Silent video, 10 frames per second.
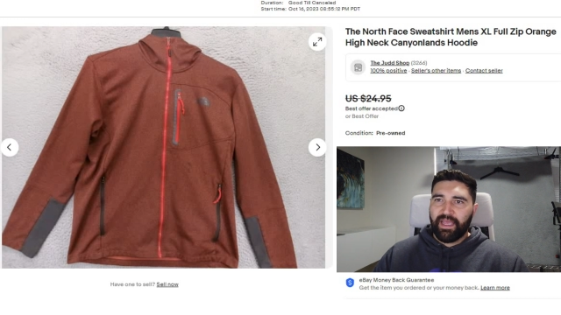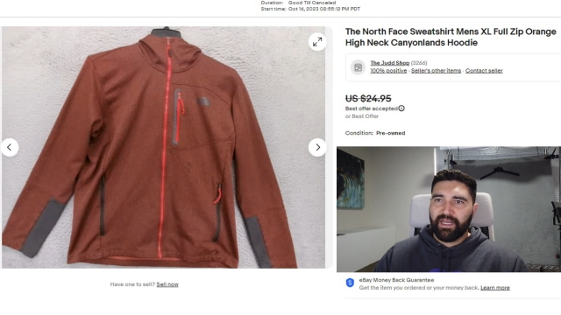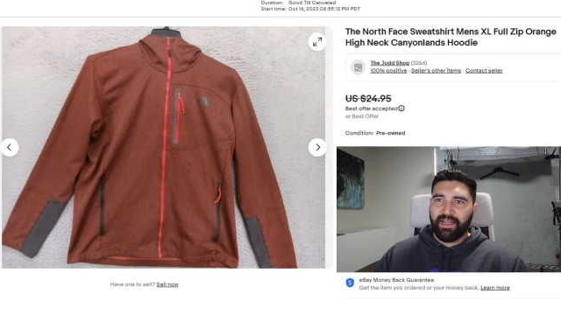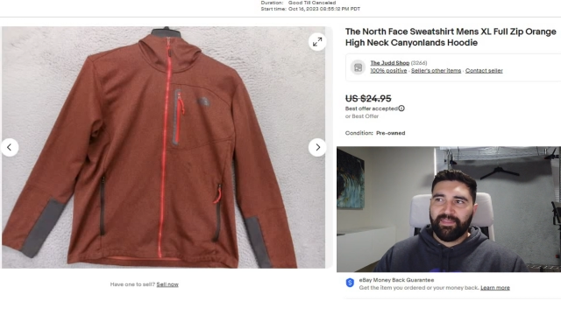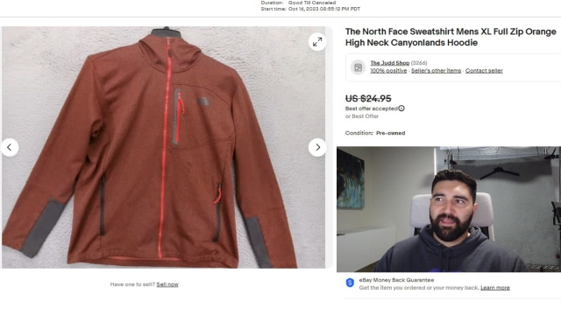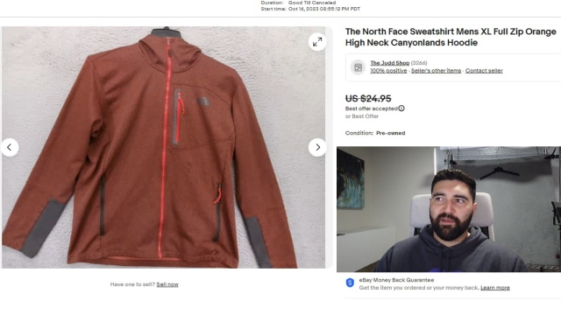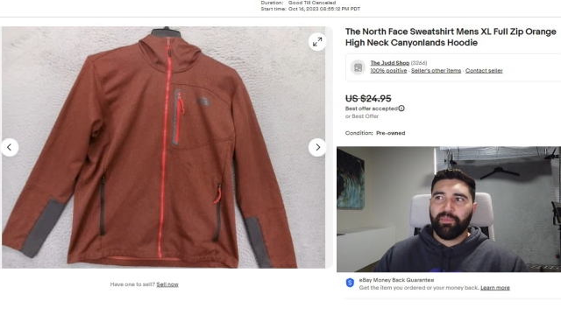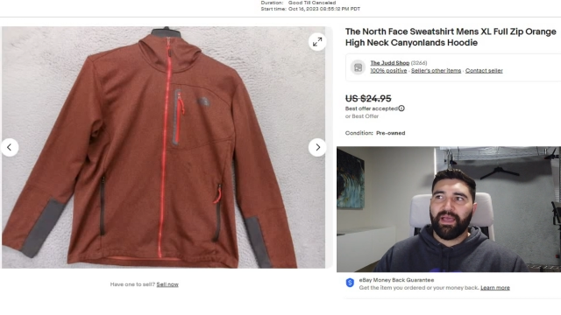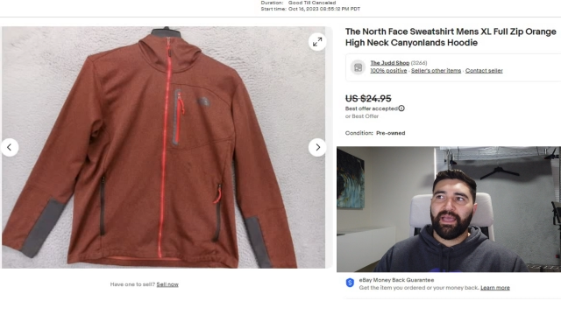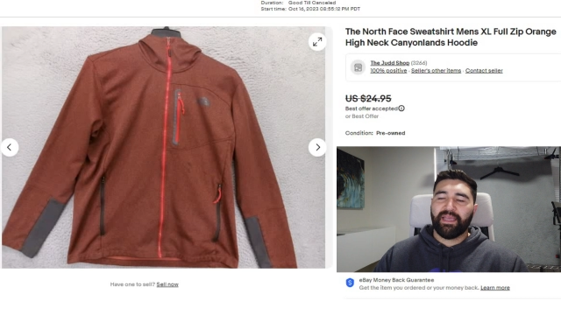And I think
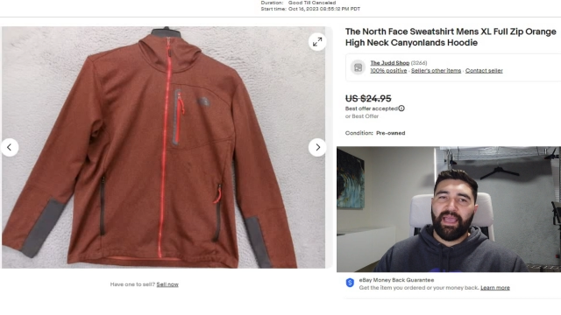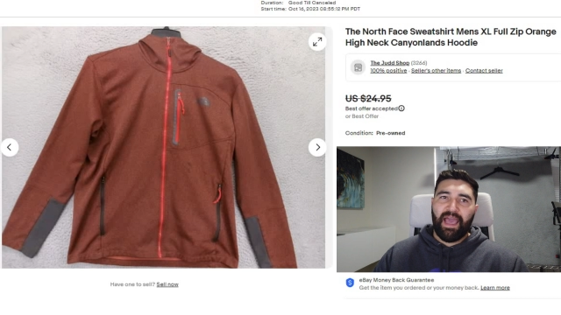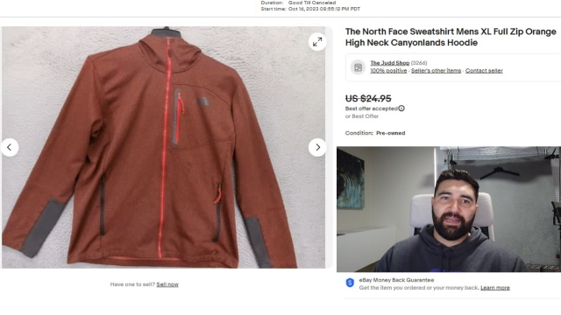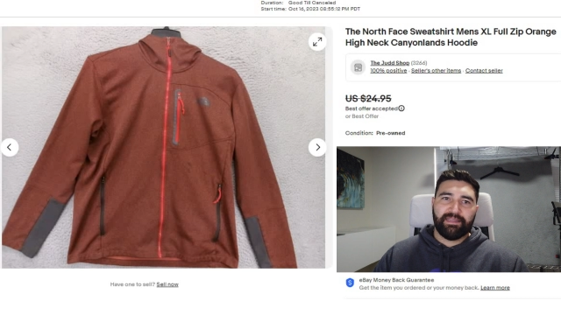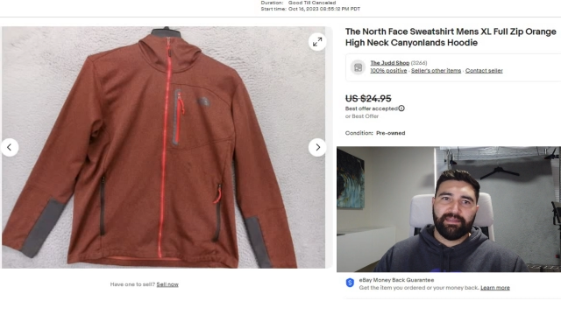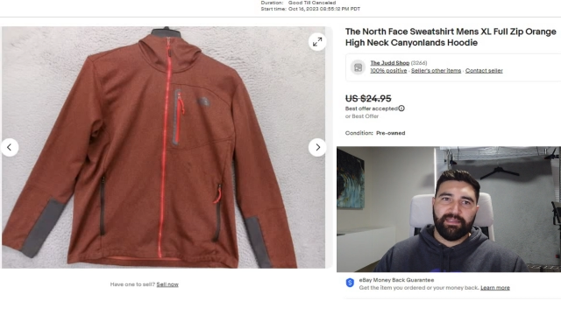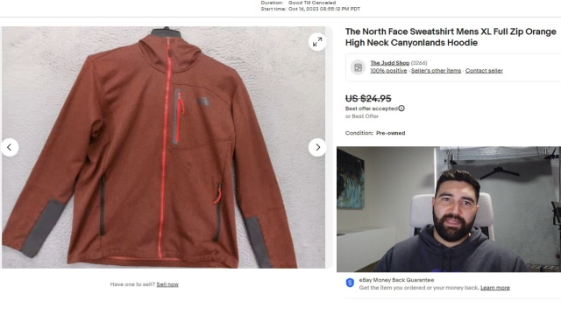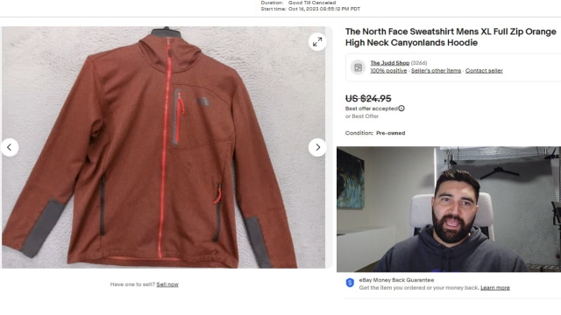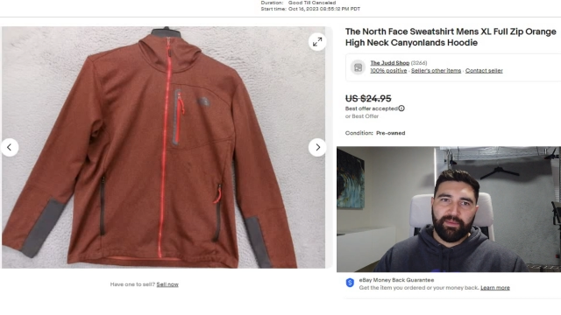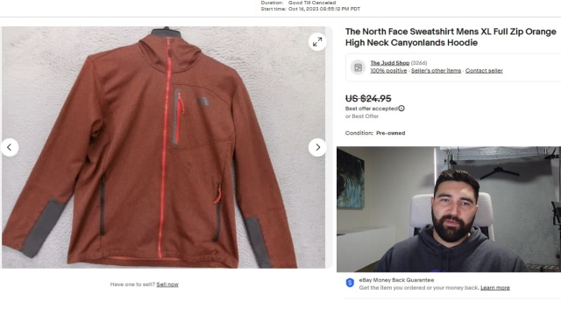by adding the
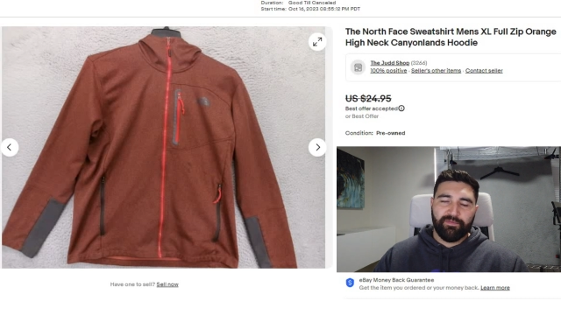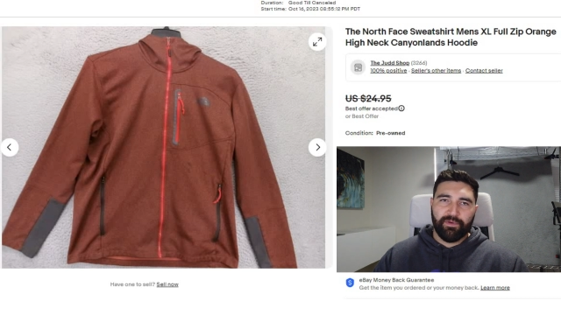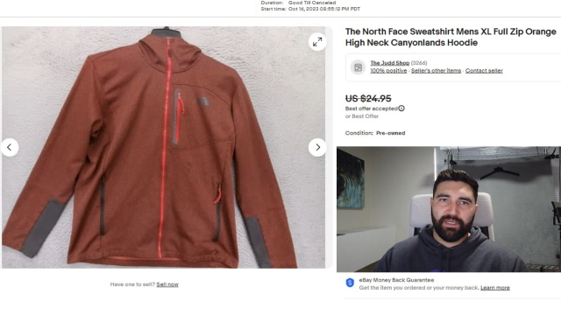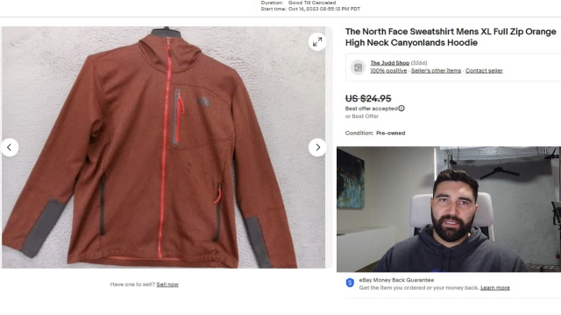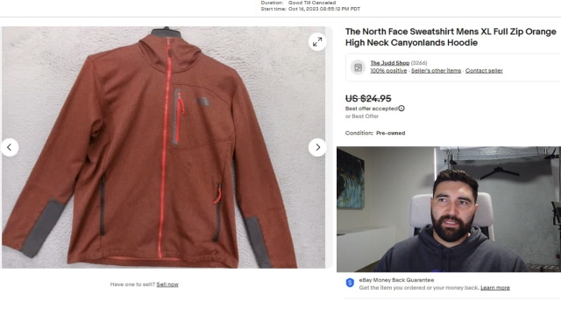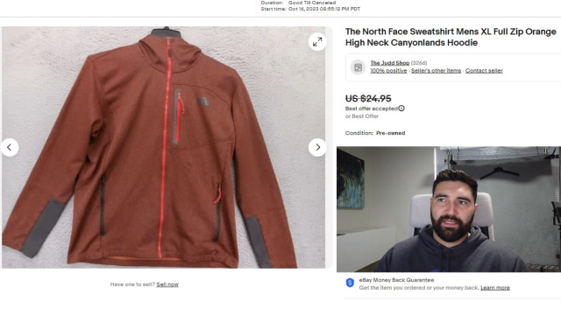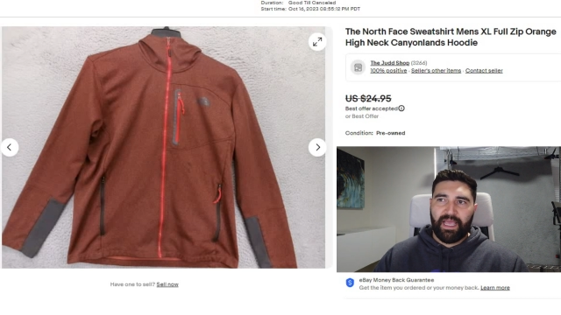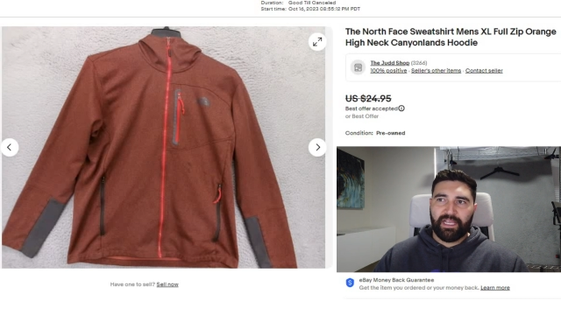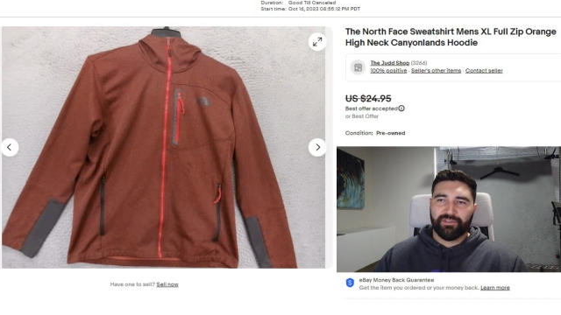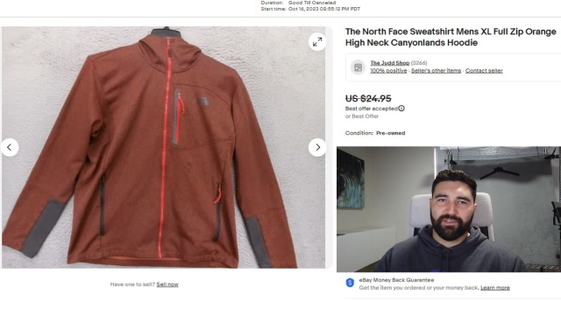name of what
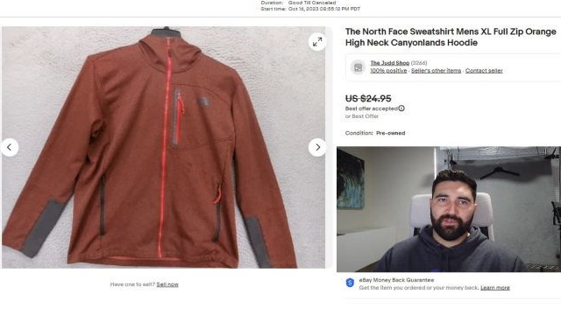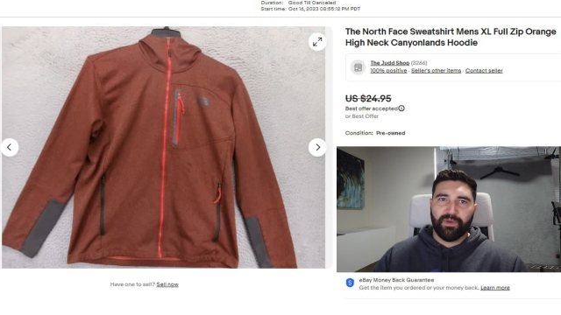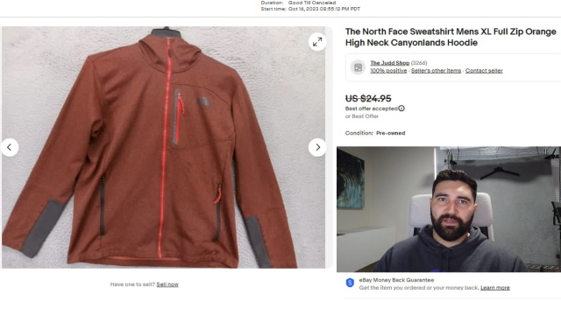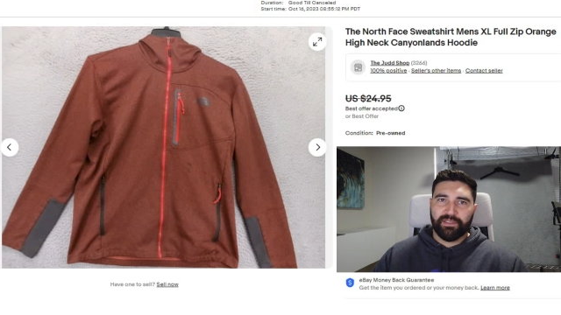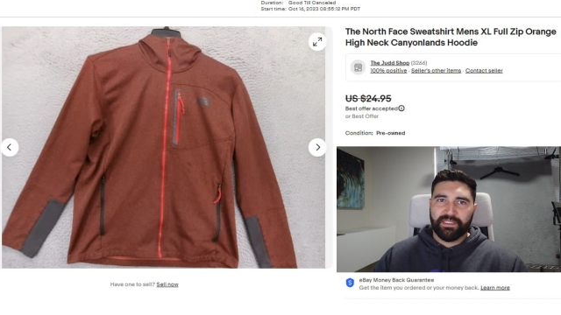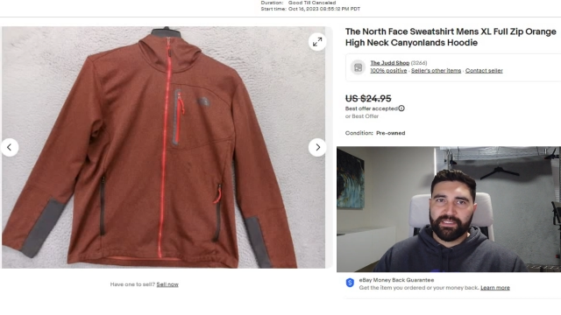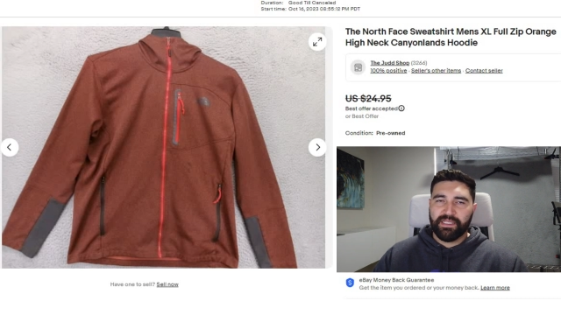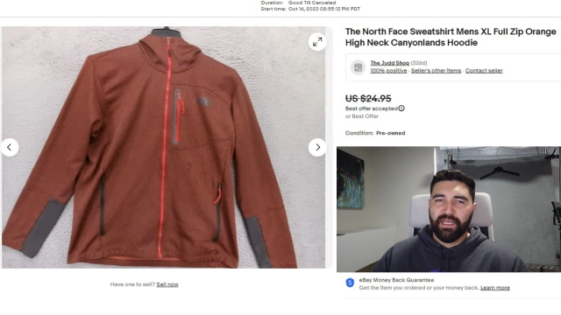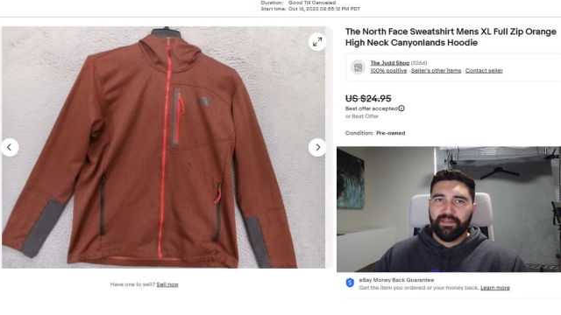the actual sweater is,